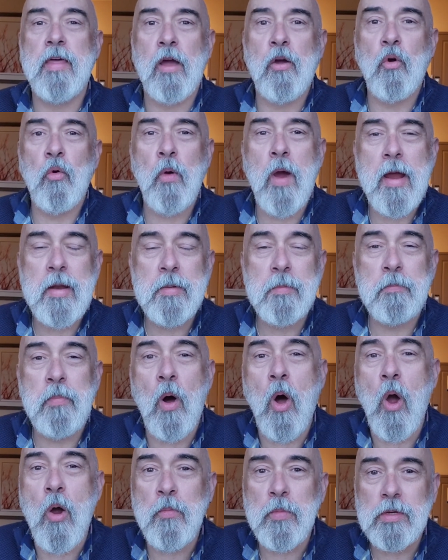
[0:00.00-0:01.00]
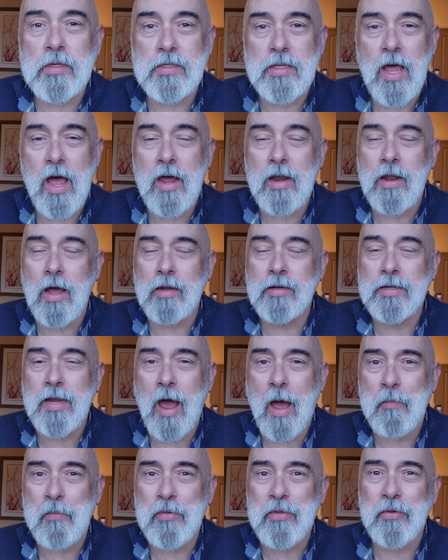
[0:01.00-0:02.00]
They grated Parmesan on
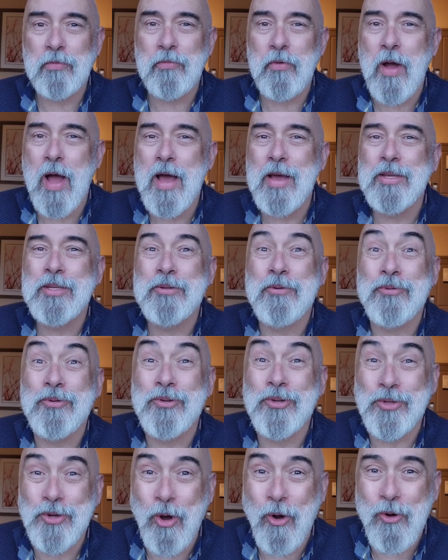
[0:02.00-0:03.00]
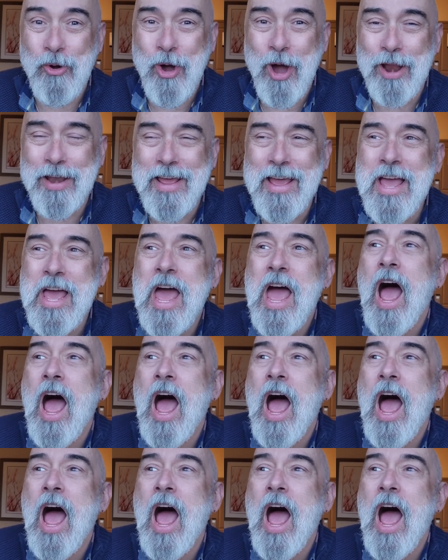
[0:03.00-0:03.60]
top of the fries. so good.